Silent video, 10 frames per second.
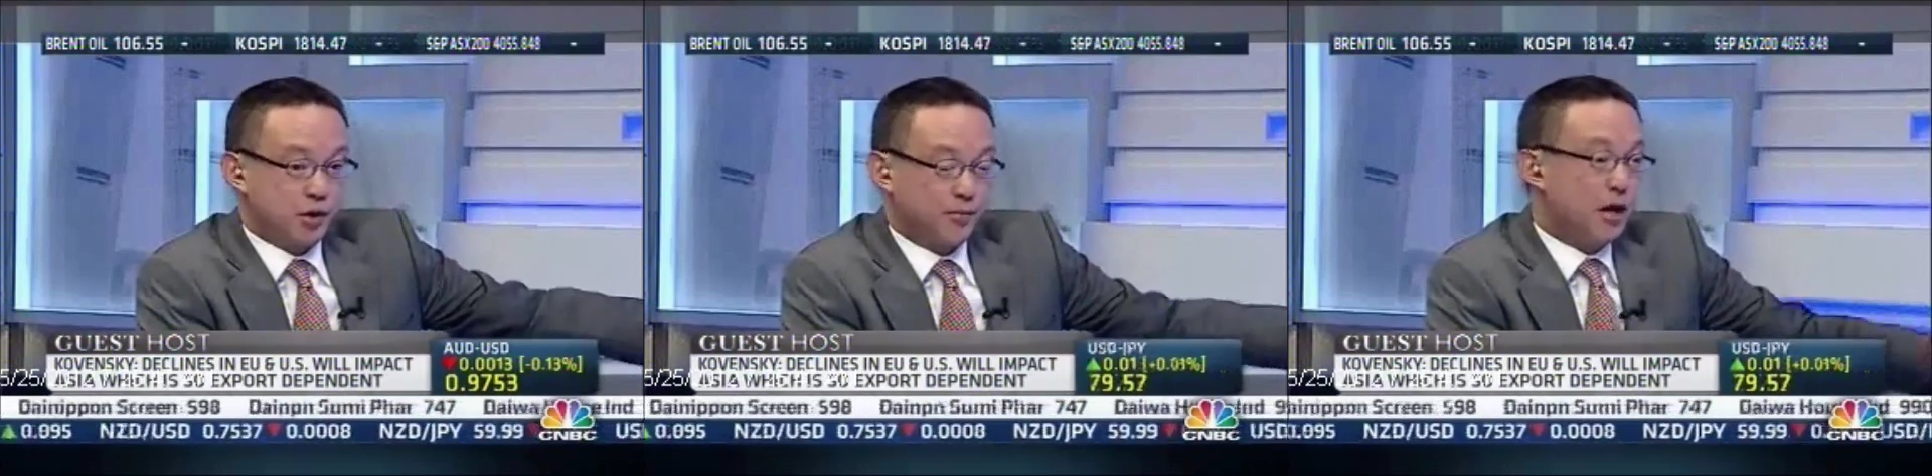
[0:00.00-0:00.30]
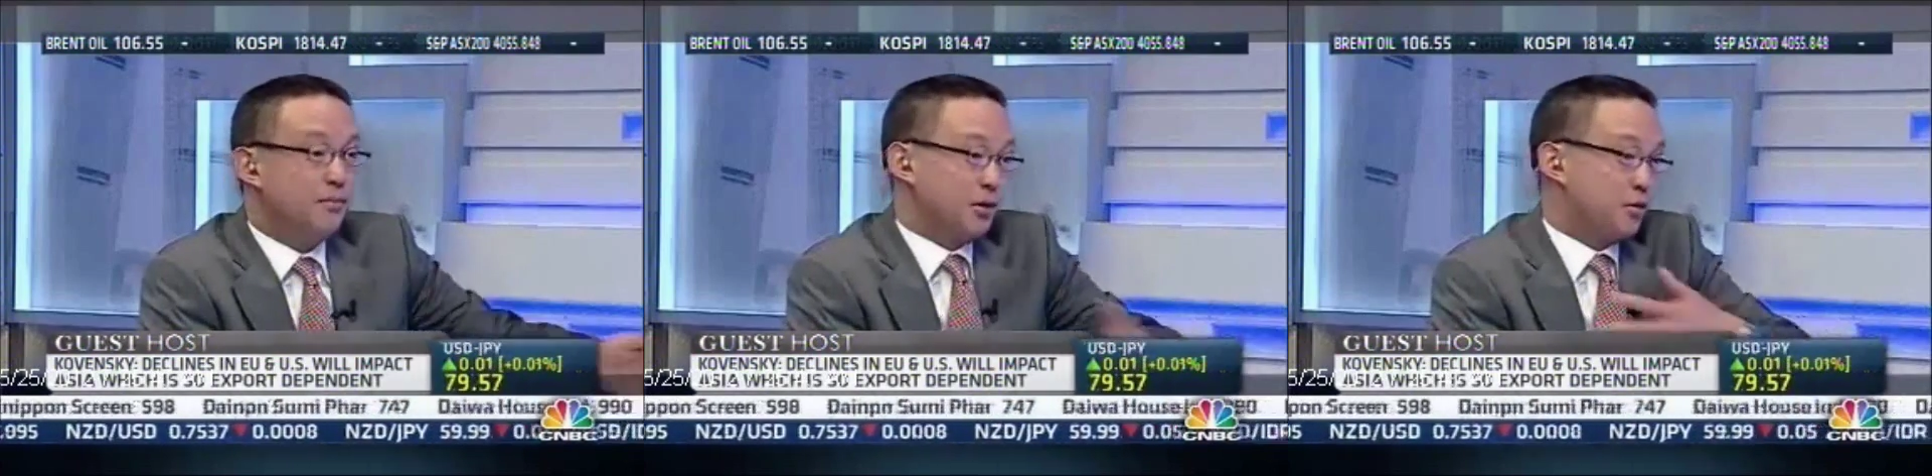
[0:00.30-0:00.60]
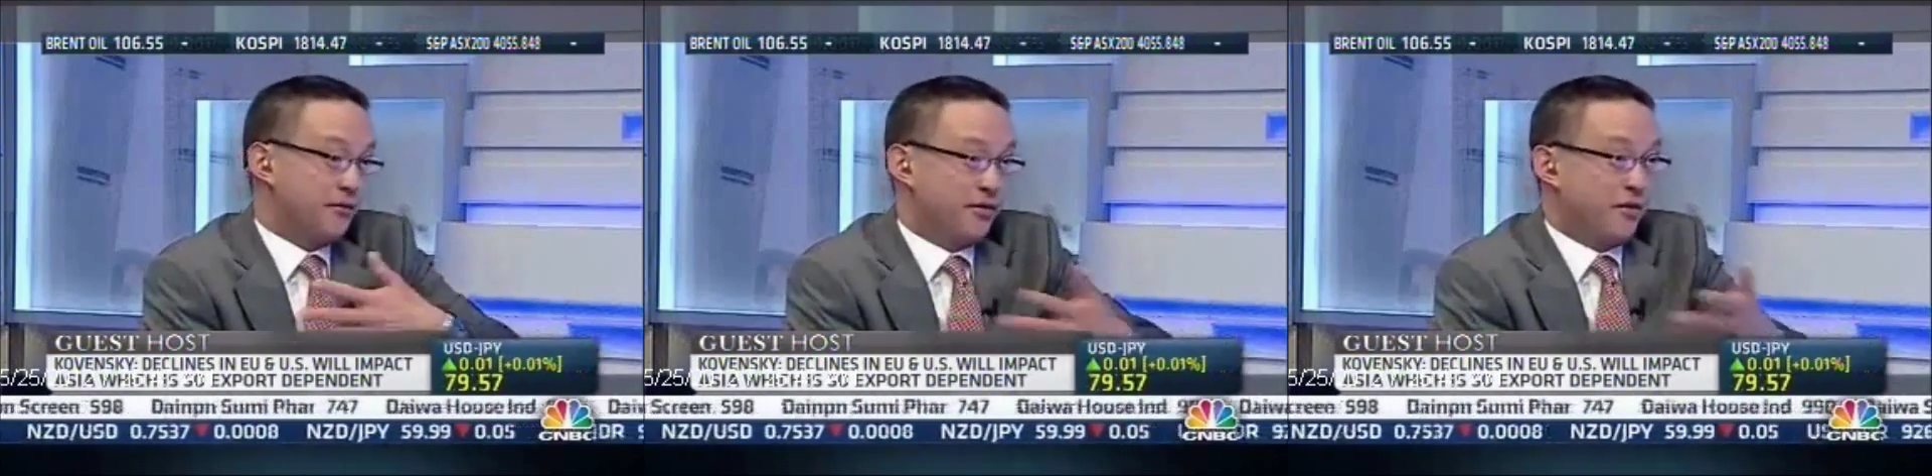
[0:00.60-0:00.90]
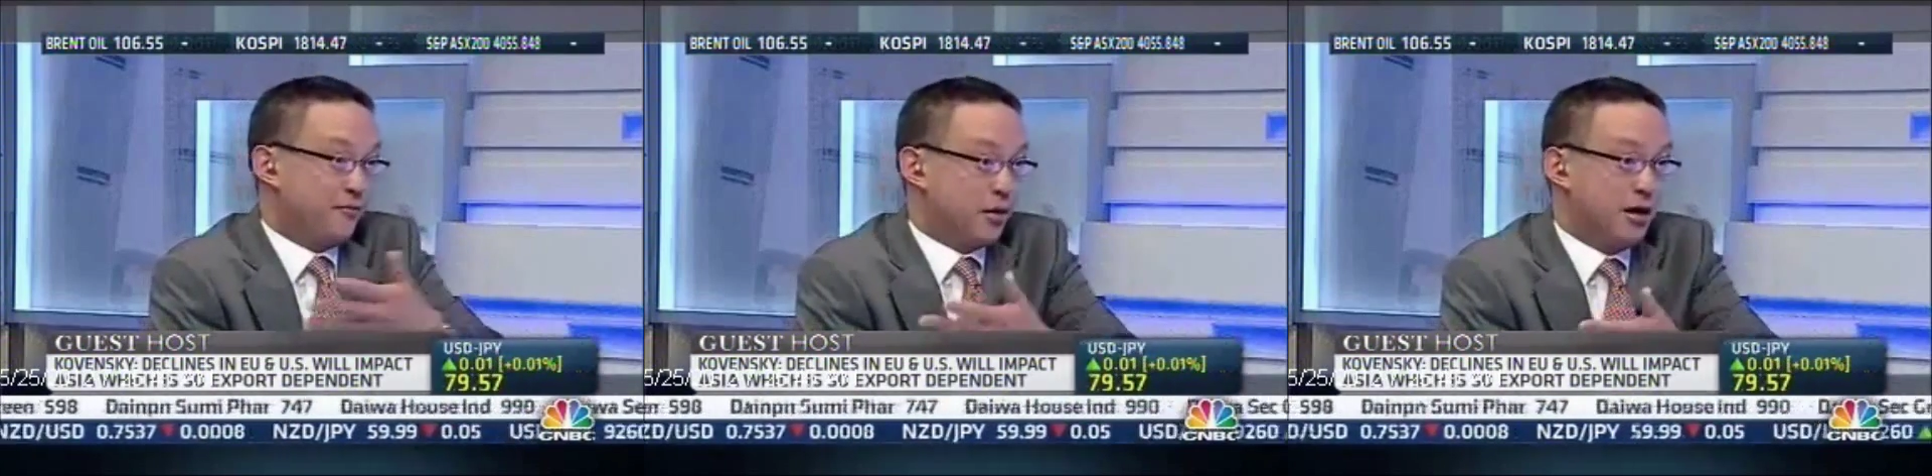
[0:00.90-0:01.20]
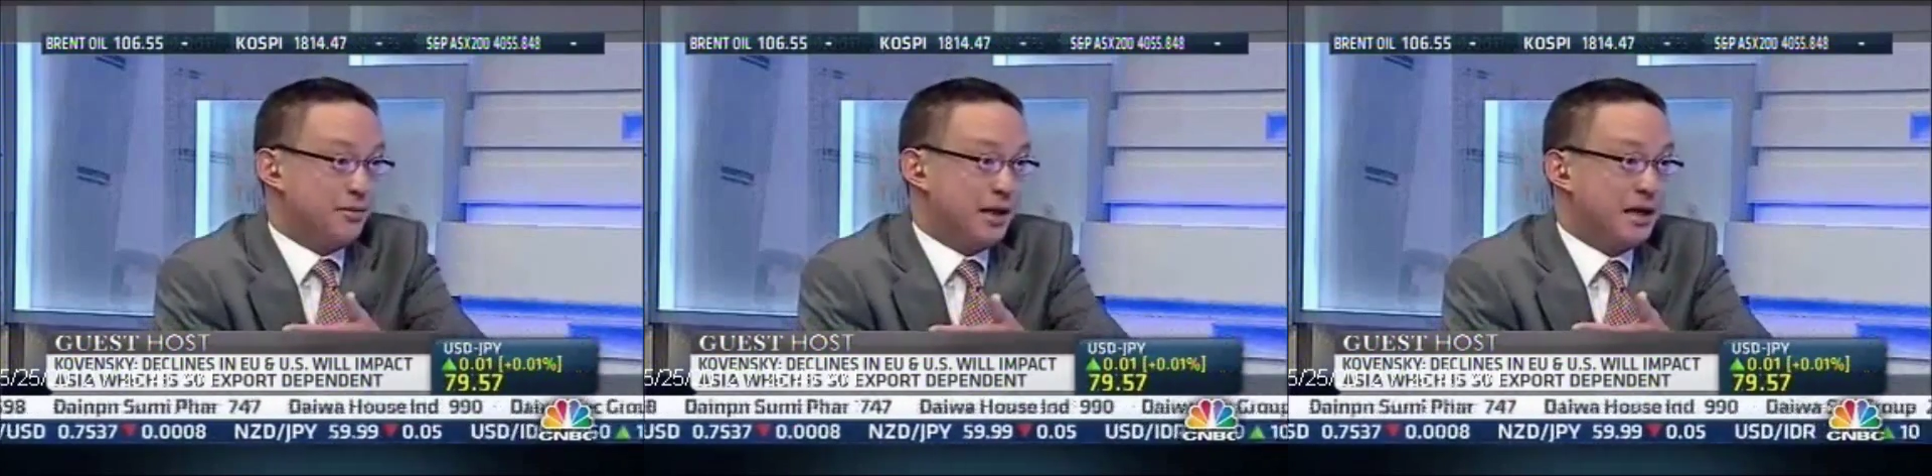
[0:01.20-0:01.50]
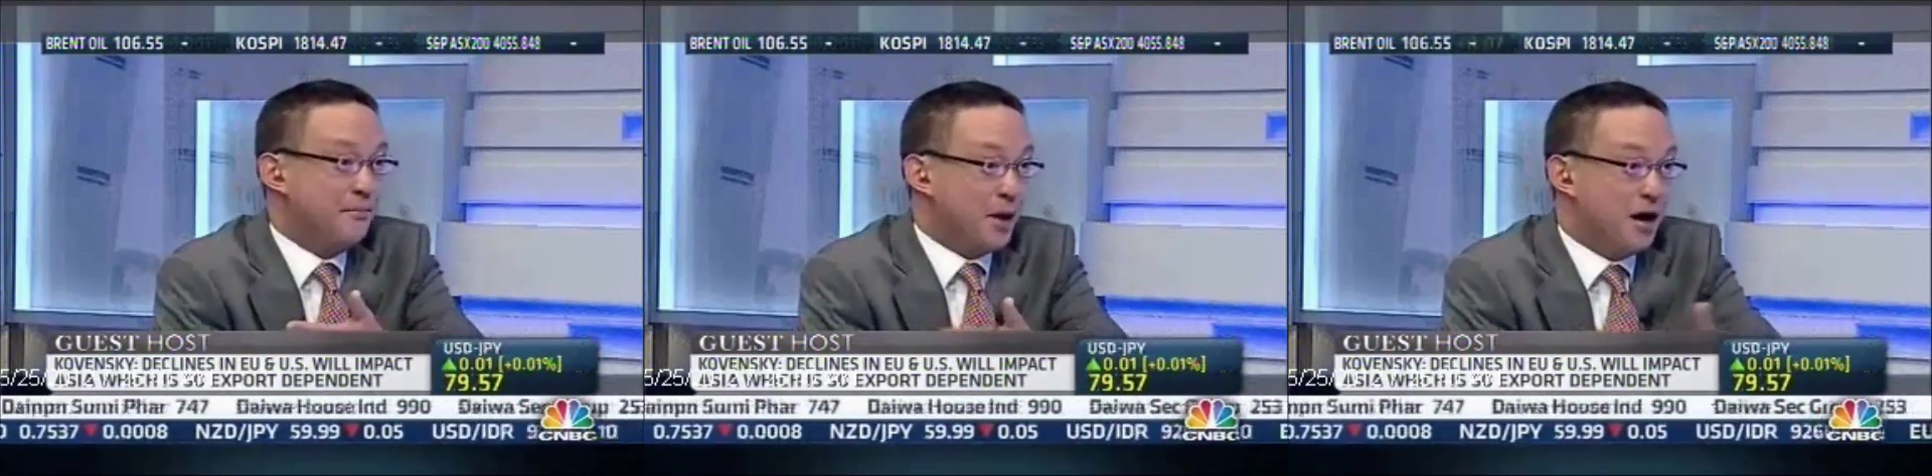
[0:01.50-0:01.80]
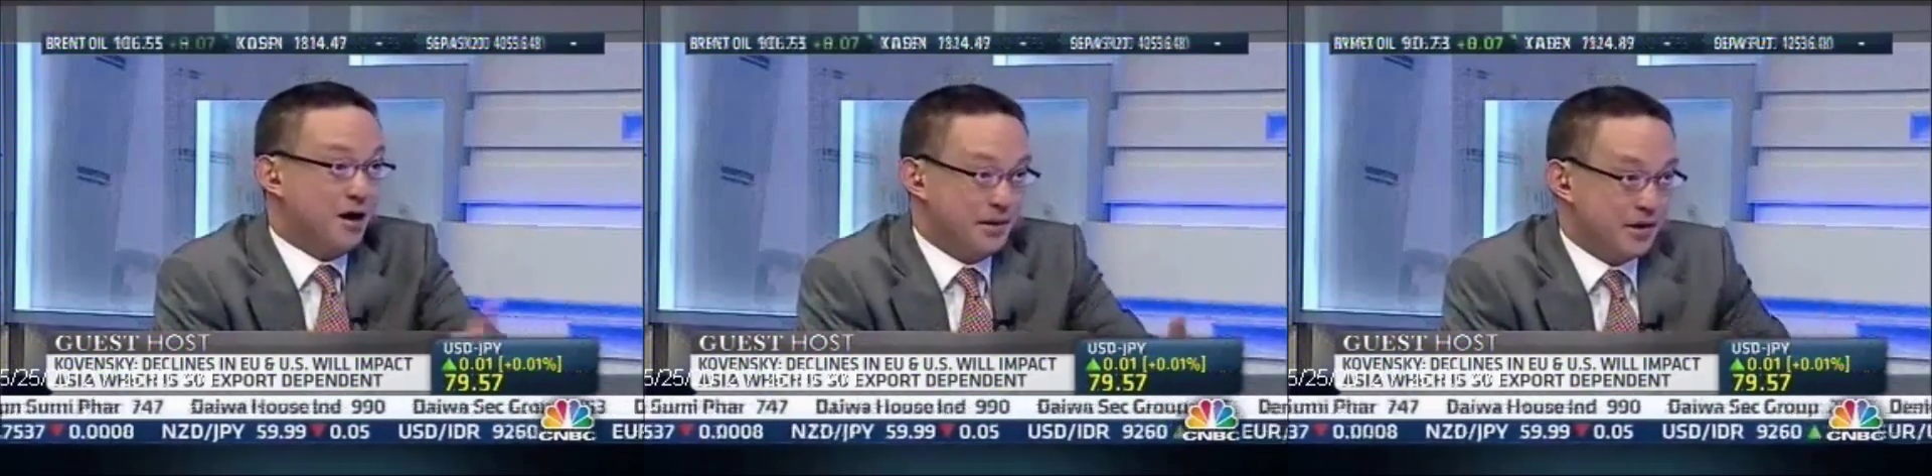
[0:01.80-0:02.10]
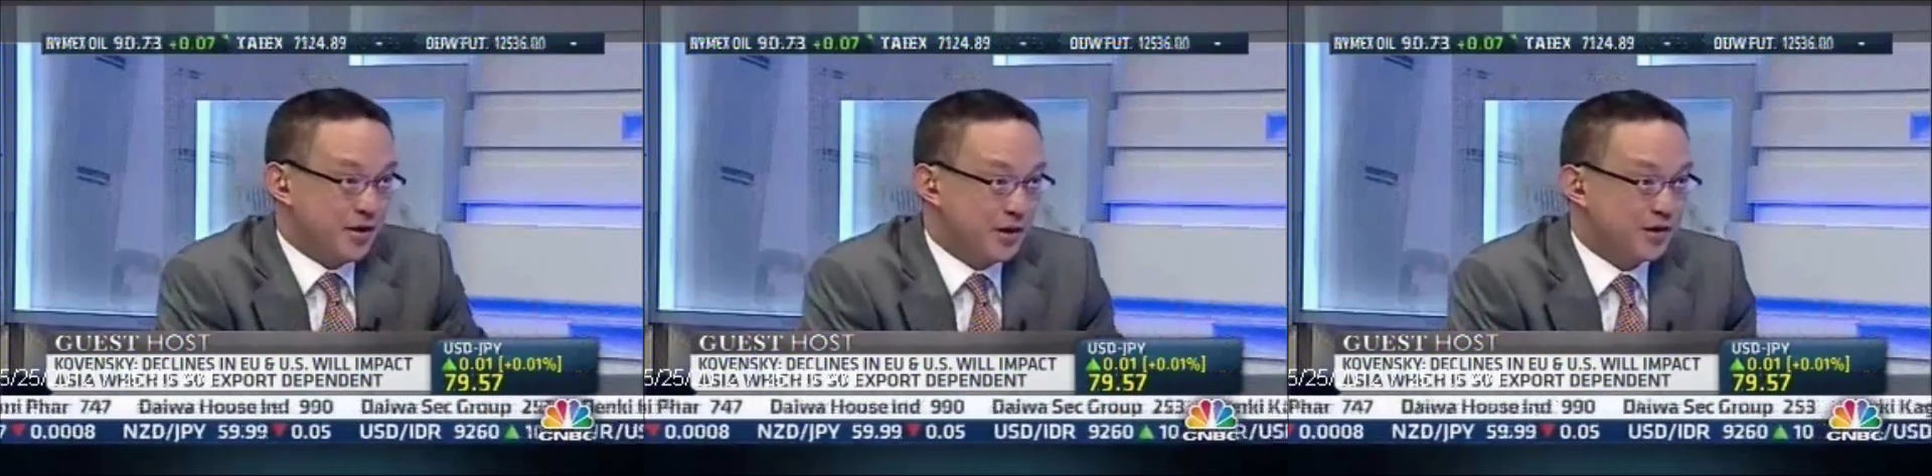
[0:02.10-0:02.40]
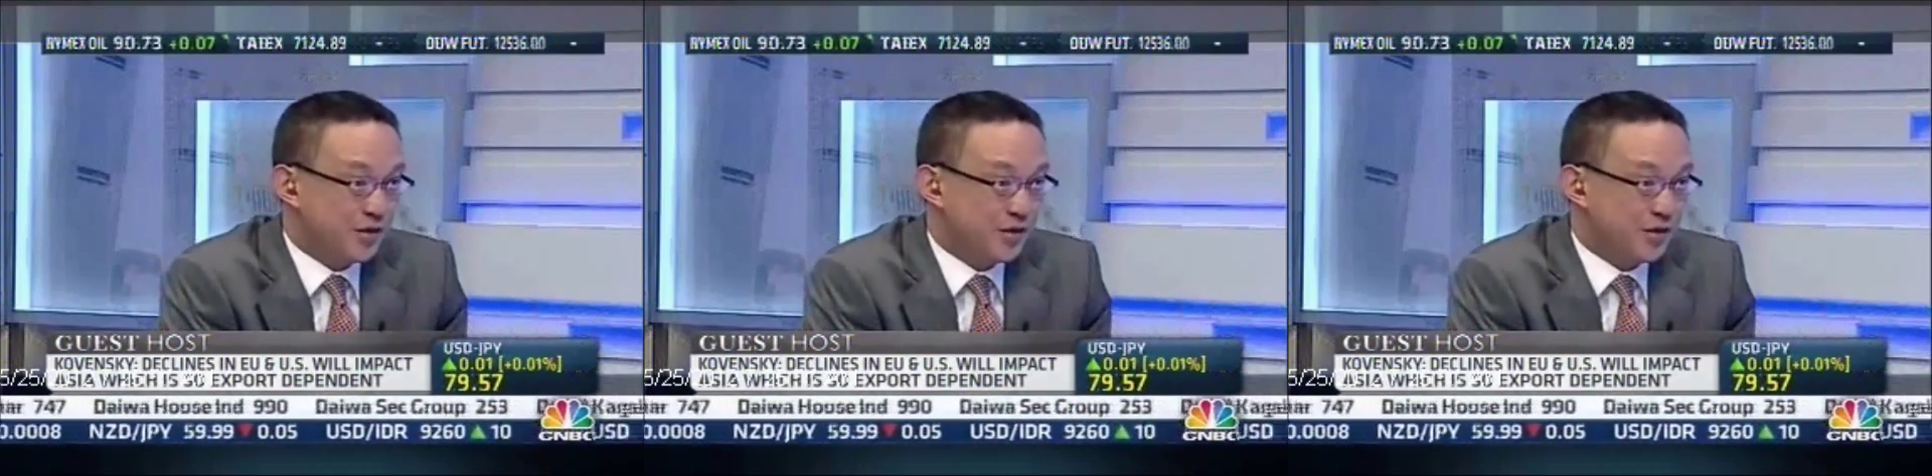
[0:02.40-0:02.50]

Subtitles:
They're probably making a bomb in the U.S.